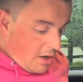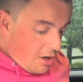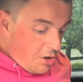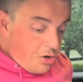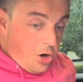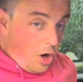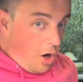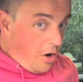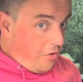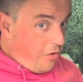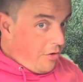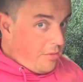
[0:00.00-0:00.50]

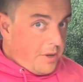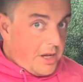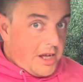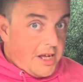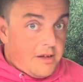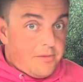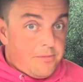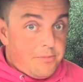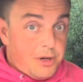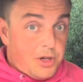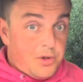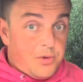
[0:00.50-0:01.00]
Not for
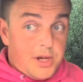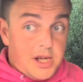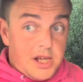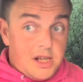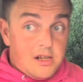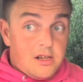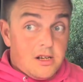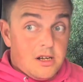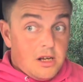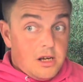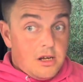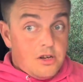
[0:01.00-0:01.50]
me.
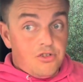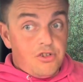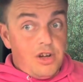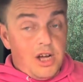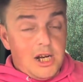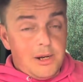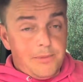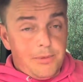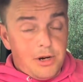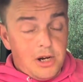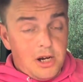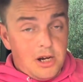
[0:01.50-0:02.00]
Between
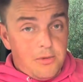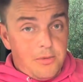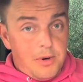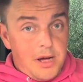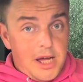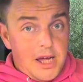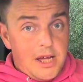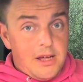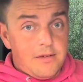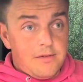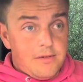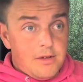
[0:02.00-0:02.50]
trying to put it
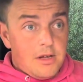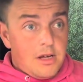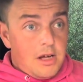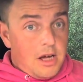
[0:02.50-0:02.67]
away,